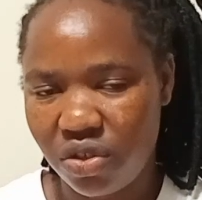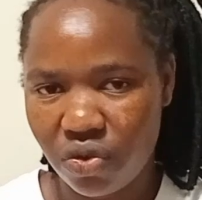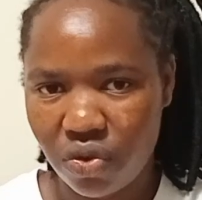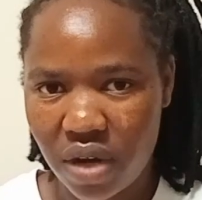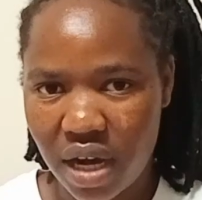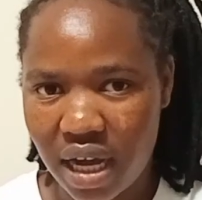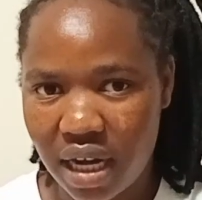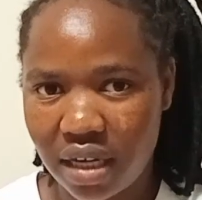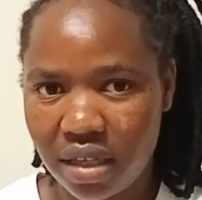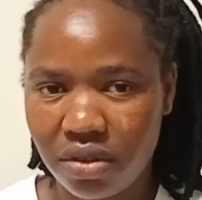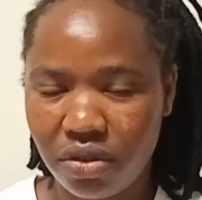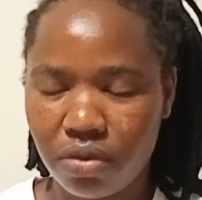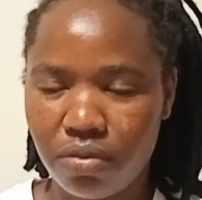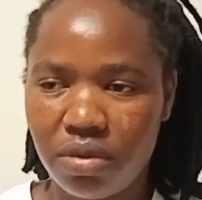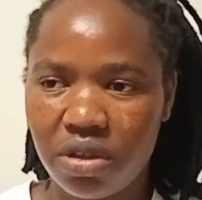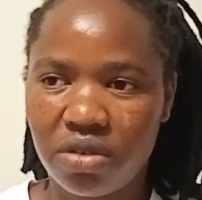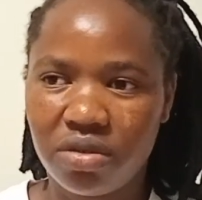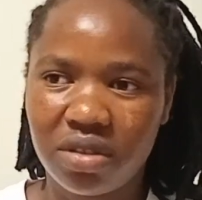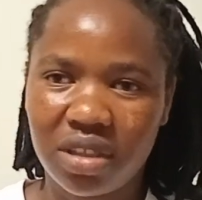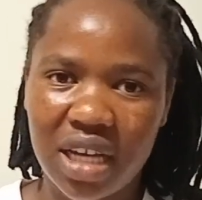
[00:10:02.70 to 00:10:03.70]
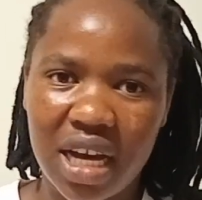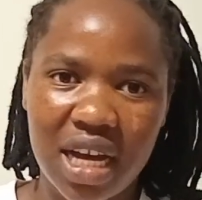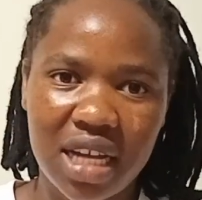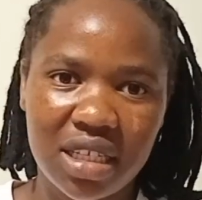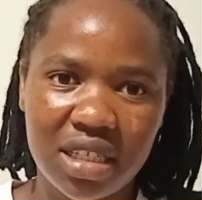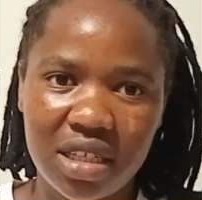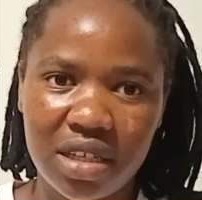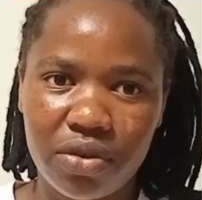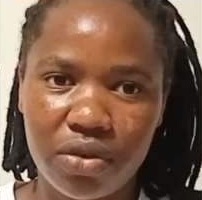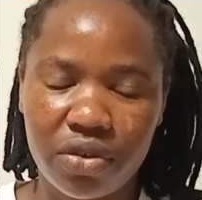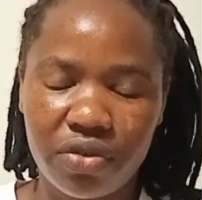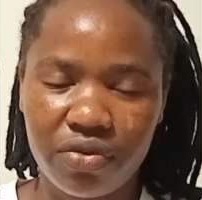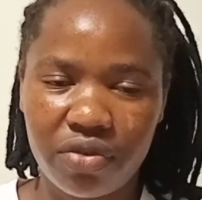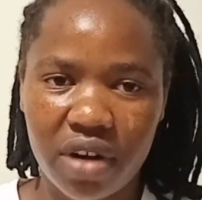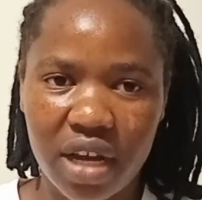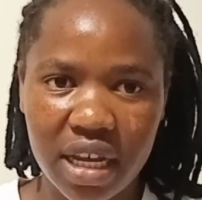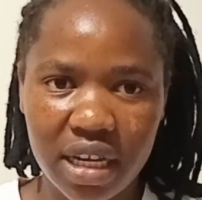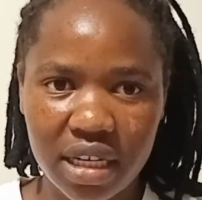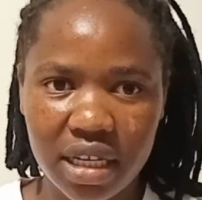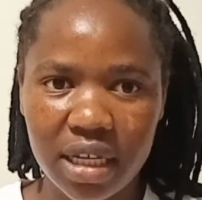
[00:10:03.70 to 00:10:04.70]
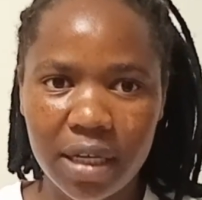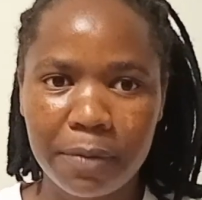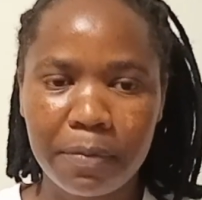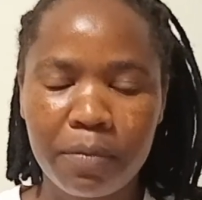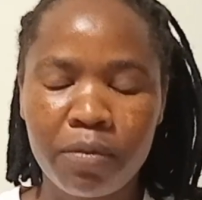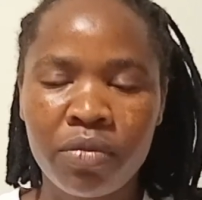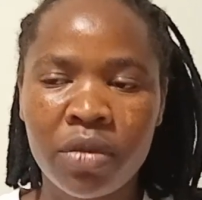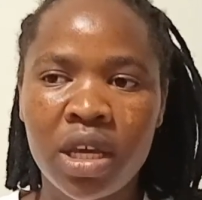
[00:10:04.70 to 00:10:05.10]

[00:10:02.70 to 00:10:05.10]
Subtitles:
you can, to be on Thursday or Friday.